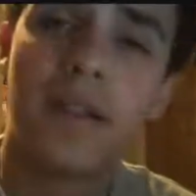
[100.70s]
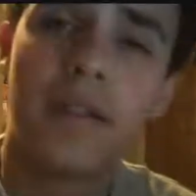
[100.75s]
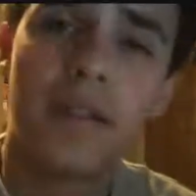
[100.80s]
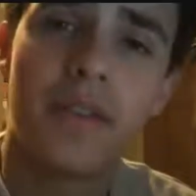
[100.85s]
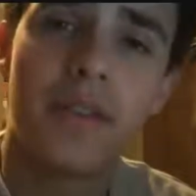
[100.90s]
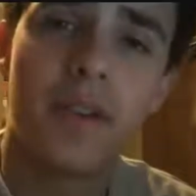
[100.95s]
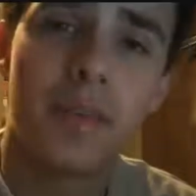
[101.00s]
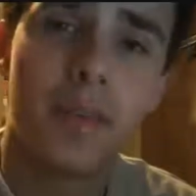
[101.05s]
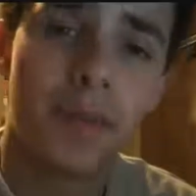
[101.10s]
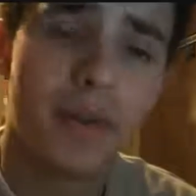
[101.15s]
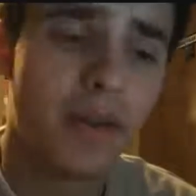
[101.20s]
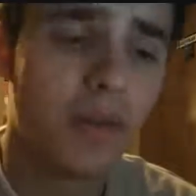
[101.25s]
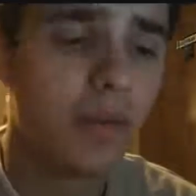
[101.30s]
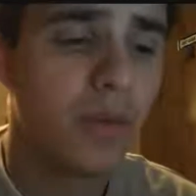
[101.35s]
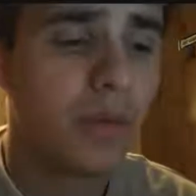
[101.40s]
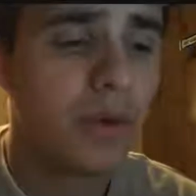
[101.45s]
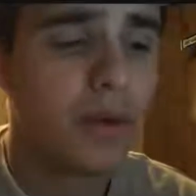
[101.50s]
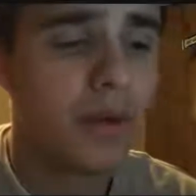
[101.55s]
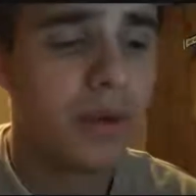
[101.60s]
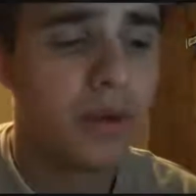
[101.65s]
let's just jump
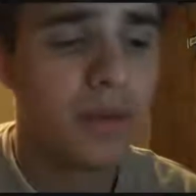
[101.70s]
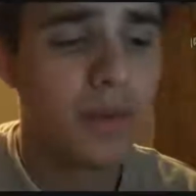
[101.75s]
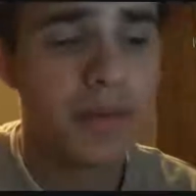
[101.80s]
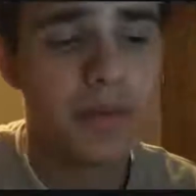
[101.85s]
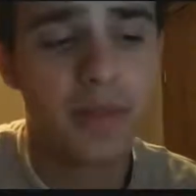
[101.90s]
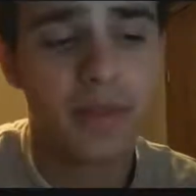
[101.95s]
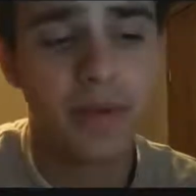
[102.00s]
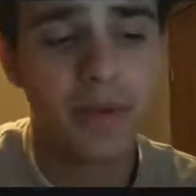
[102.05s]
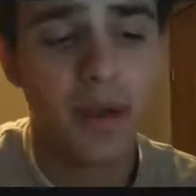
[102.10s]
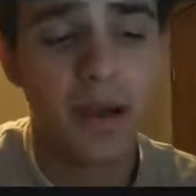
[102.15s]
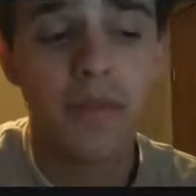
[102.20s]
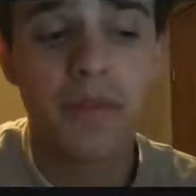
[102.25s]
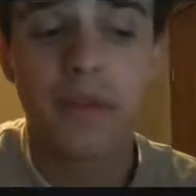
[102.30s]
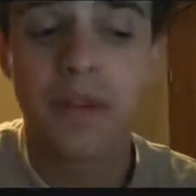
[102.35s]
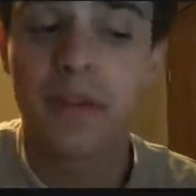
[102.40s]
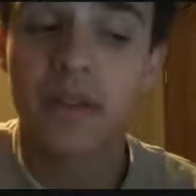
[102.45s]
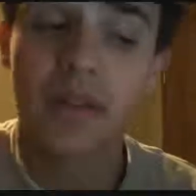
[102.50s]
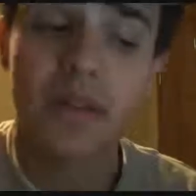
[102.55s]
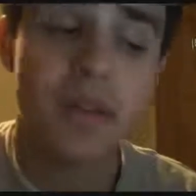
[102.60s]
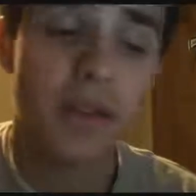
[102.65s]
into the
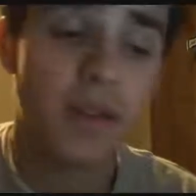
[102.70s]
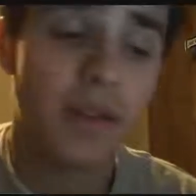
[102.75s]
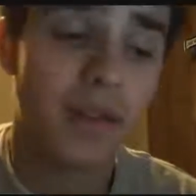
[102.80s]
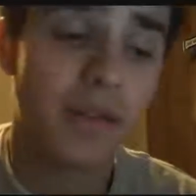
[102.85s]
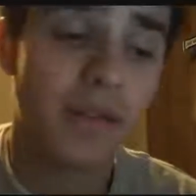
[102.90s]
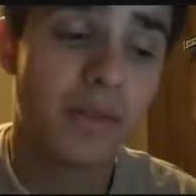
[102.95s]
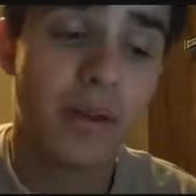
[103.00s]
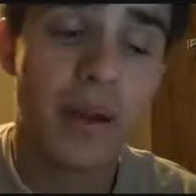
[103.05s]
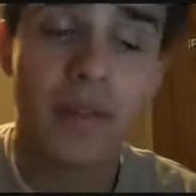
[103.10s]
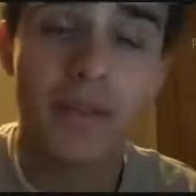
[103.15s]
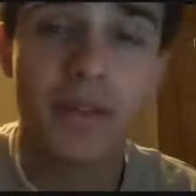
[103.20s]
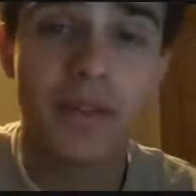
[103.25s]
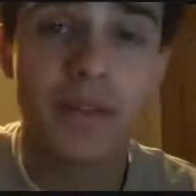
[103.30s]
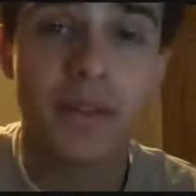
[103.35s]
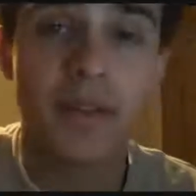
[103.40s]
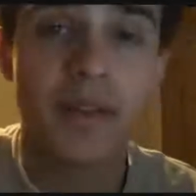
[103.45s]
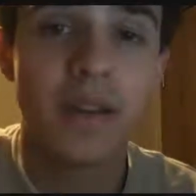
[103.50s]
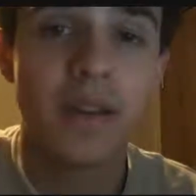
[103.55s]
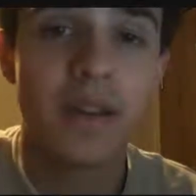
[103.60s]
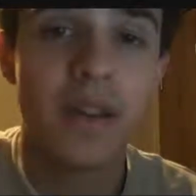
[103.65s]
graphics. And
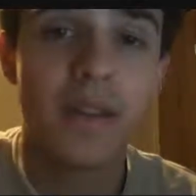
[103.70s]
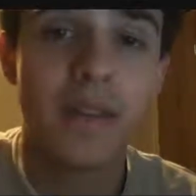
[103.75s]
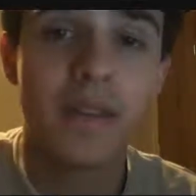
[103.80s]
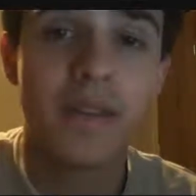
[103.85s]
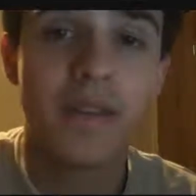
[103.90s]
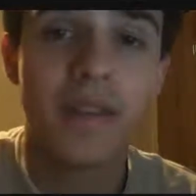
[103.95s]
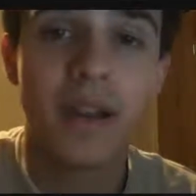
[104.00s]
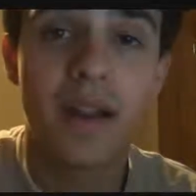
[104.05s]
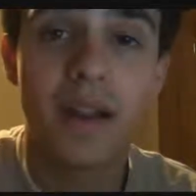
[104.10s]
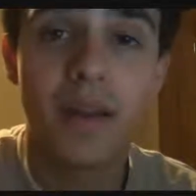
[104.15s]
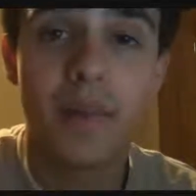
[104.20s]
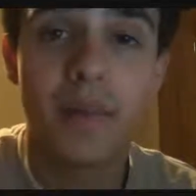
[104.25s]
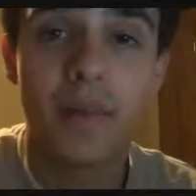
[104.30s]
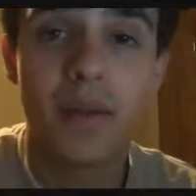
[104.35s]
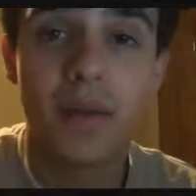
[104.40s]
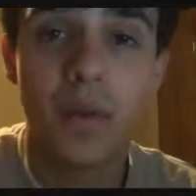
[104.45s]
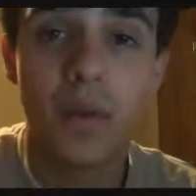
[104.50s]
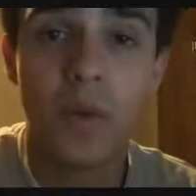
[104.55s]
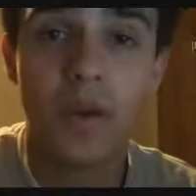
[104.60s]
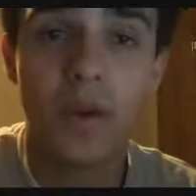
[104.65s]
graphically, at the
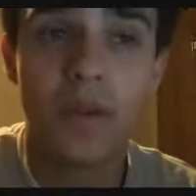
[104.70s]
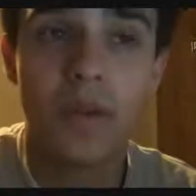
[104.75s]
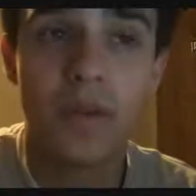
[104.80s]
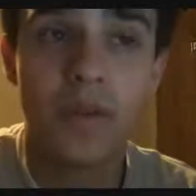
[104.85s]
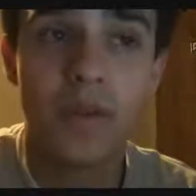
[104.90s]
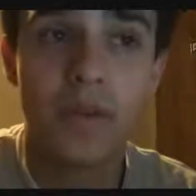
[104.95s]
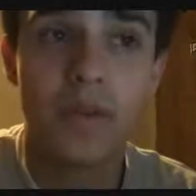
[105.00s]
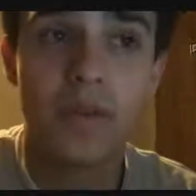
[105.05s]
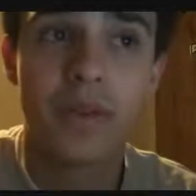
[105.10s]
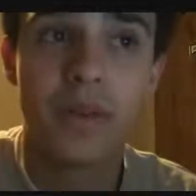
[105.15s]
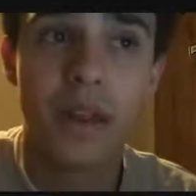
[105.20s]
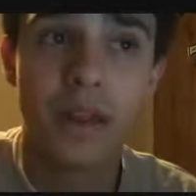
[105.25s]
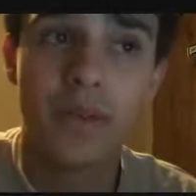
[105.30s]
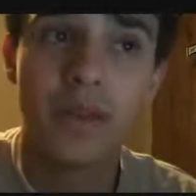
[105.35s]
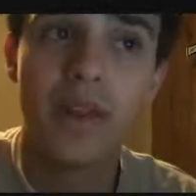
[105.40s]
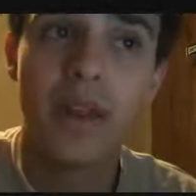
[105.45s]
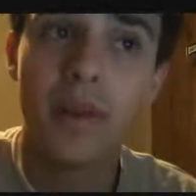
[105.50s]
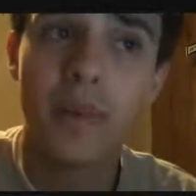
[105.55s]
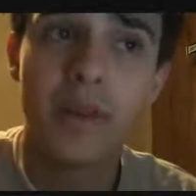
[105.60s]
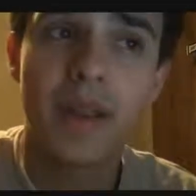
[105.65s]
time
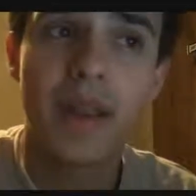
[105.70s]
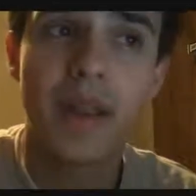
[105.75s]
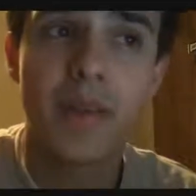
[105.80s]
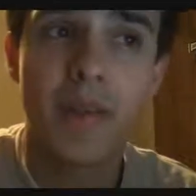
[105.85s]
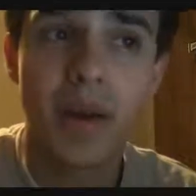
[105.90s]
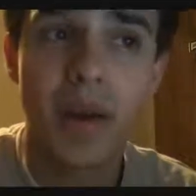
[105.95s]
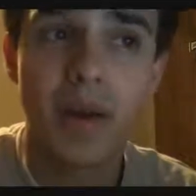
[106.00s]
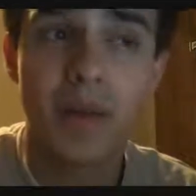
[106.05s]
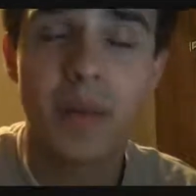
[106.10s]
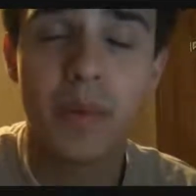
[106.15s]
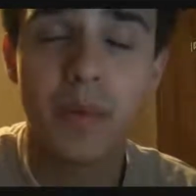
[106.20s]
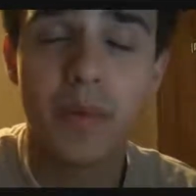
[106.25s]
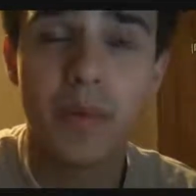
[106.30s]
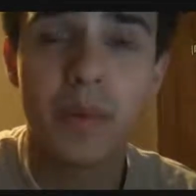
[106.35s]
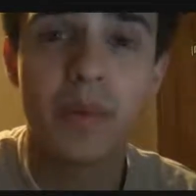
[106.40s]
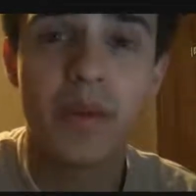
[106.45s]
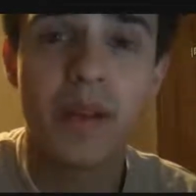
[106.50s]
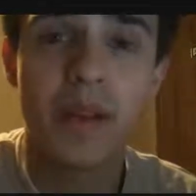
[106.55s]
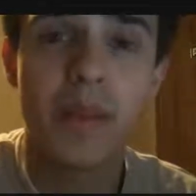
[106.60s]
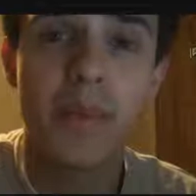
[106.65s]
it came out, it
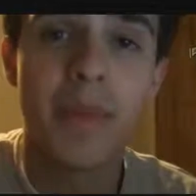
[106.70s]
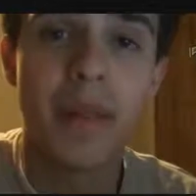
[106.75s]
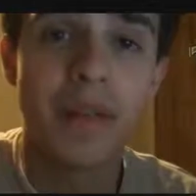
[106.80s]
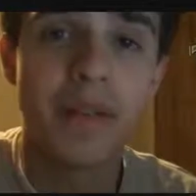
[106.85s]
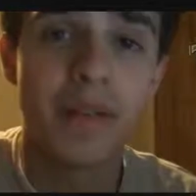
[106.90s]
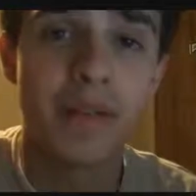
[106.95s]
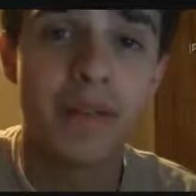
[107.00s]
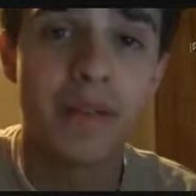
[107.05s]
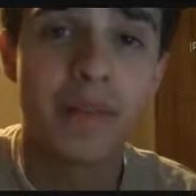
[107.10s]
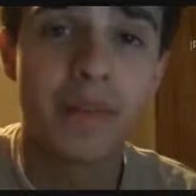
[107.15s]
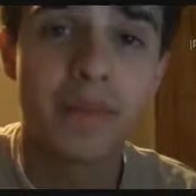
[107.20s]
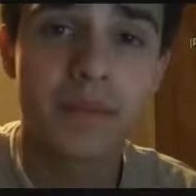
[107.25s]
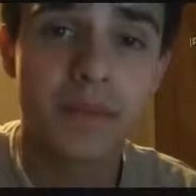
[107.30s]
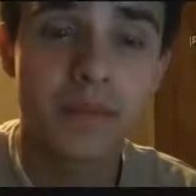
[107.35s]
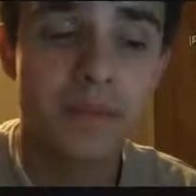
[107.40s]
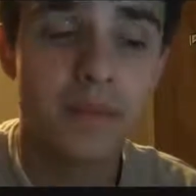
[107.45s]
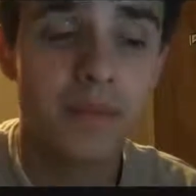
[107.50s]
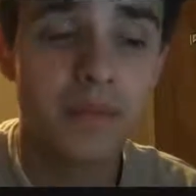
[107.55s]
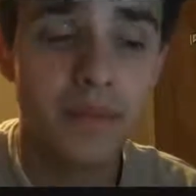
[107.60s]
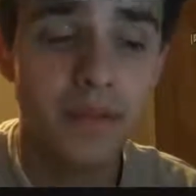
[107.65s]
was pretty amazing.
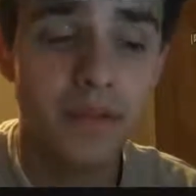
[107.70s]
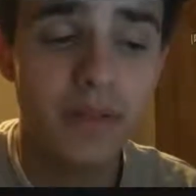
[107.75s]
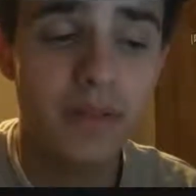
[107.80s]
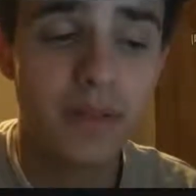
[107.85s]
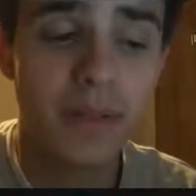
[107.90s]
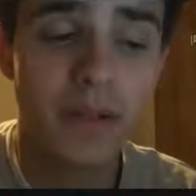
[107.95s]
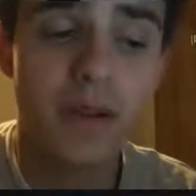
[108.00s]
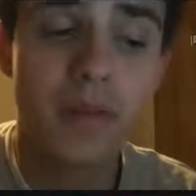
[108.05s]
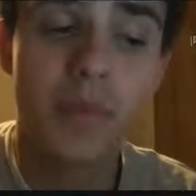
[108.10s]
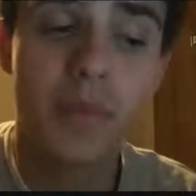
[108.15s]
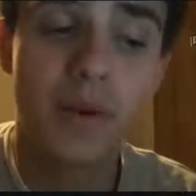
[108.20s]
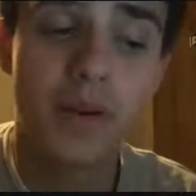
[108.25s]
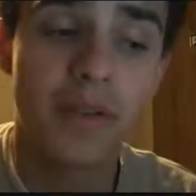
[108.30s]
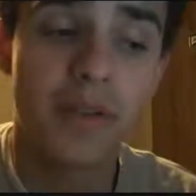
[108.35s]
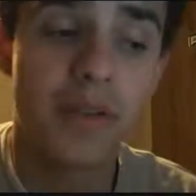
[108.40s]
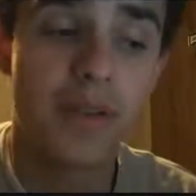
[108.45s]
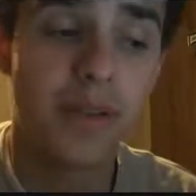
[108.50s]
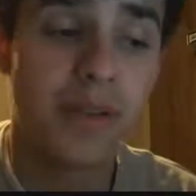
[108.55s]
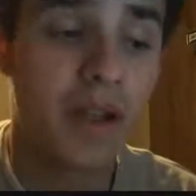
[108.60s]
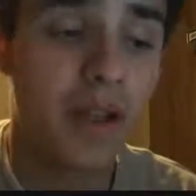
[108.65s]
You know,
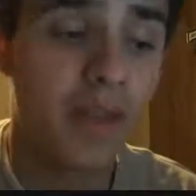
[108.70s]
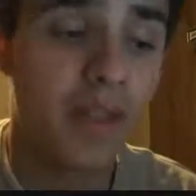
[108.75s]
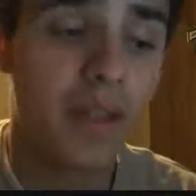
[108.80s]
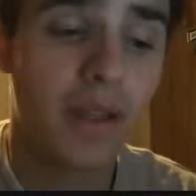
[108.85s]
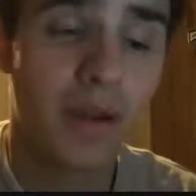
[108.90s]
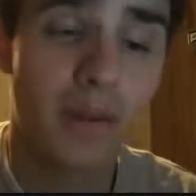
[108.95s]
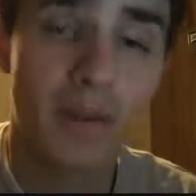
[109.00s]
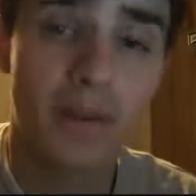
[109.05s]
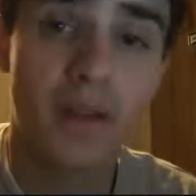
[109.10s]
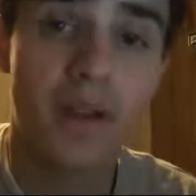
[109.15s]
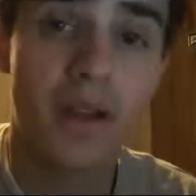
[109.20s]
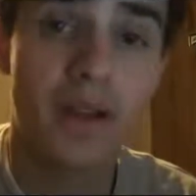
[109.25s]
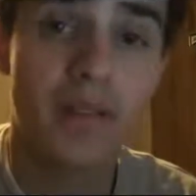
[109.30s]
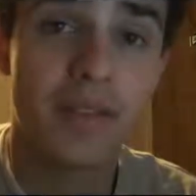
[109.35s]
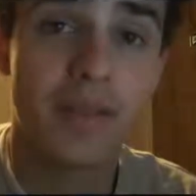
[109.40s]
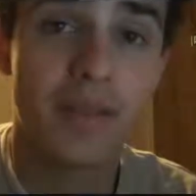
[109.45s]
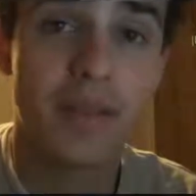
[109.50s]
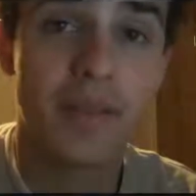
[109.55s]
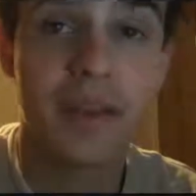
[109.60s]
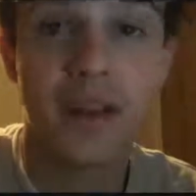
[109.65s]
personally, I thought it was
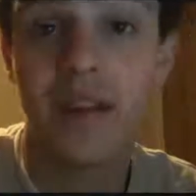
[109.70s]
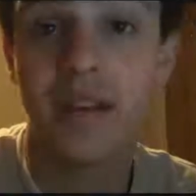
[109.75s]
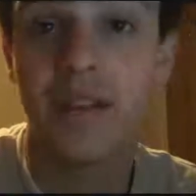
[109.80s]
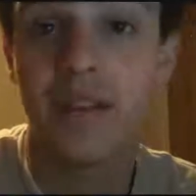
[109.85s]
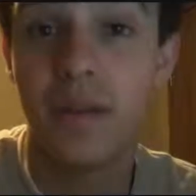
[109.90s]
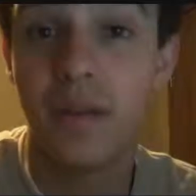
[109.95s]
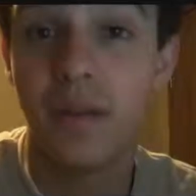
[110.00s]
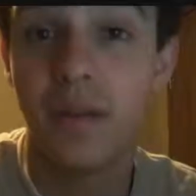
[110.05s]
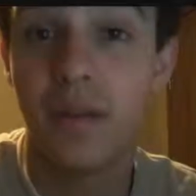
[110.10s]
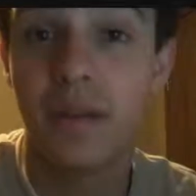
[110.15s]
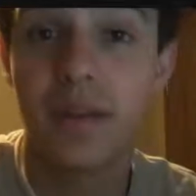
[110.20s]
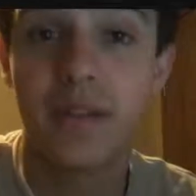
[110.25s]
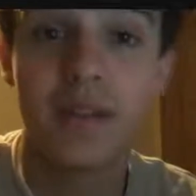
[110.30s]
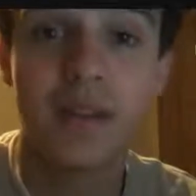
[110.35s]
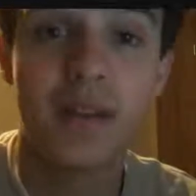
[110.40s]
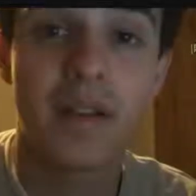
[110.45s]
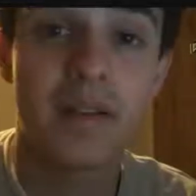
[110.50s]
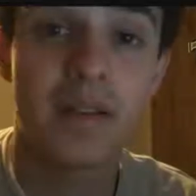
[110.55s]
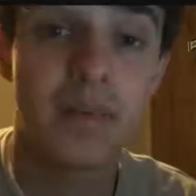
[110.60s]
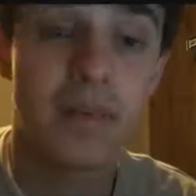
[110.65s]
awesome, and I still think
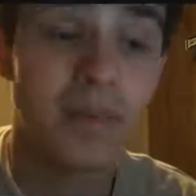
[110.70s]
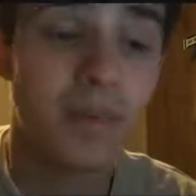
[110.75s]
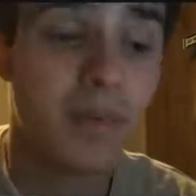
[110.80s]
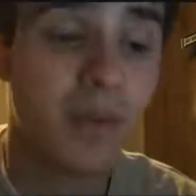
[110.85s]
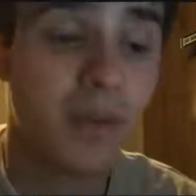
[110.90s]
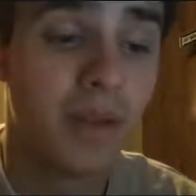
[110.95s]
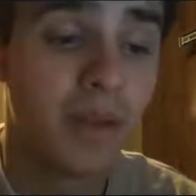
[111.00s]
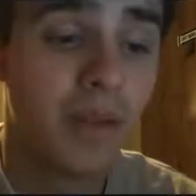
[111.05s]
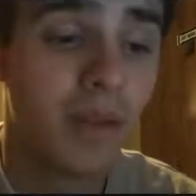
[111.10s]
it's awesome.